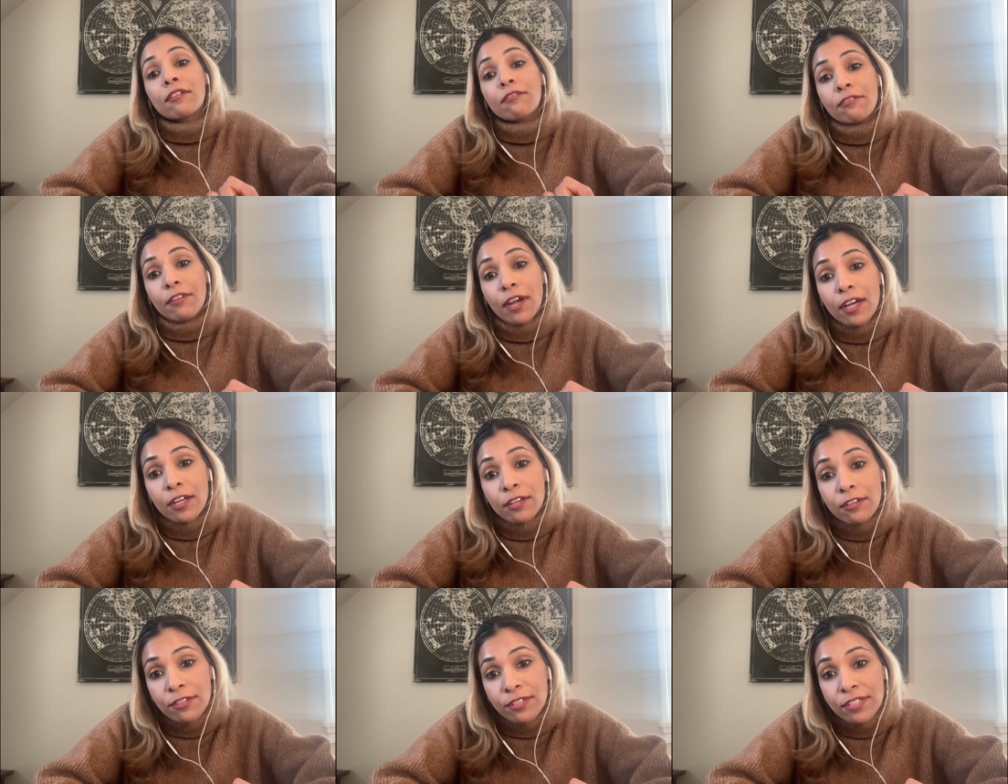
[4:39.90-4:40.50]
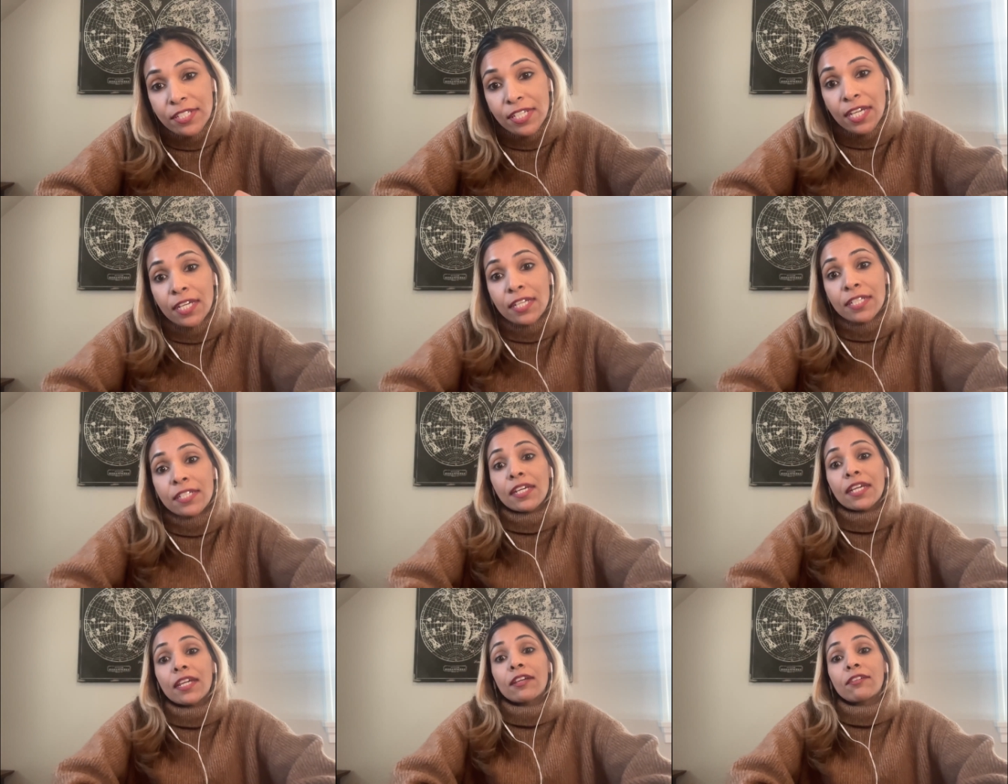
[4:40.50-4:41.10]
for
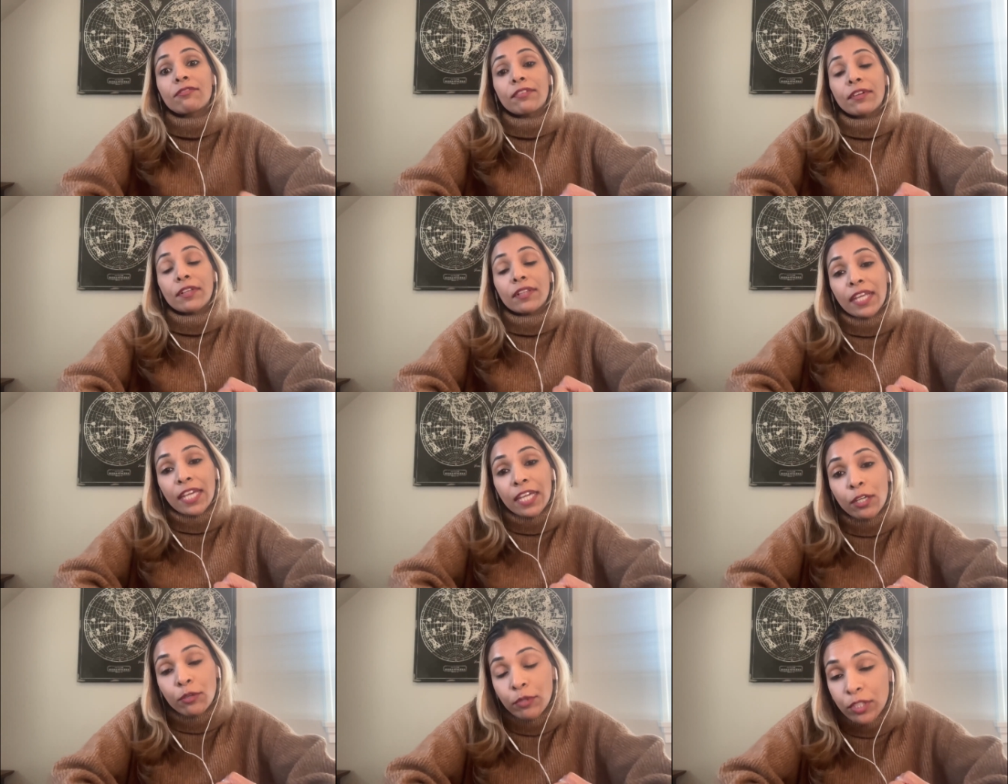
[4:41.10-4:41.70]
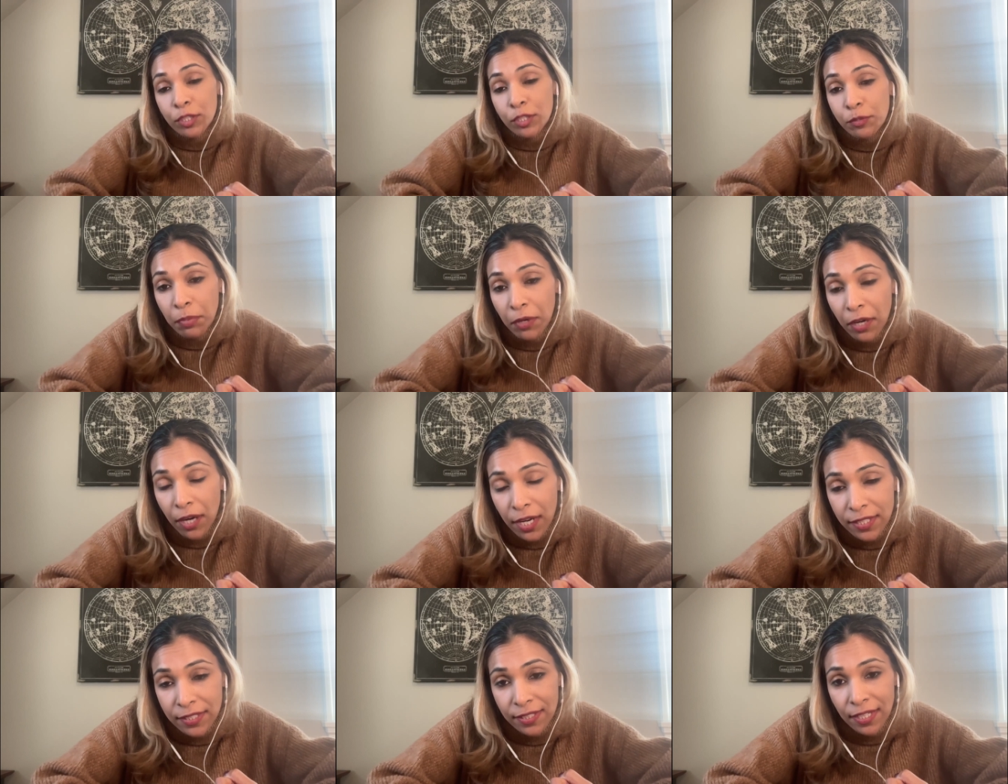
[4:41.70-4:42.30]
understanding, for language
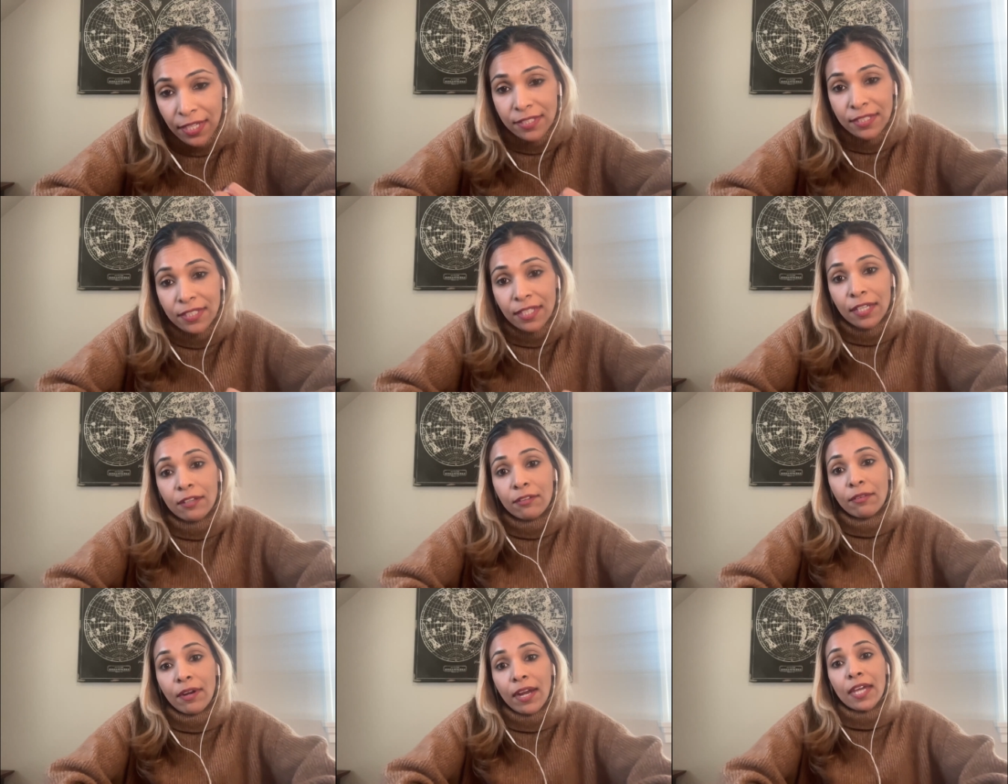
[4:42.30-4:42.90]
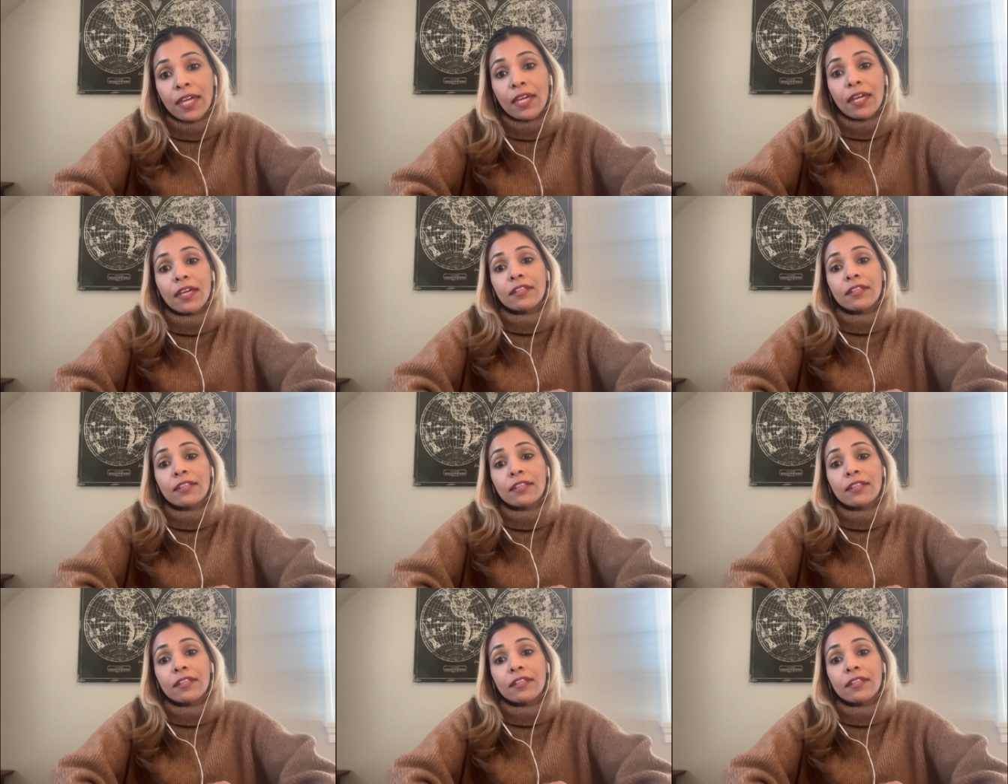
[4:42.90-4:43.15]
processing, right?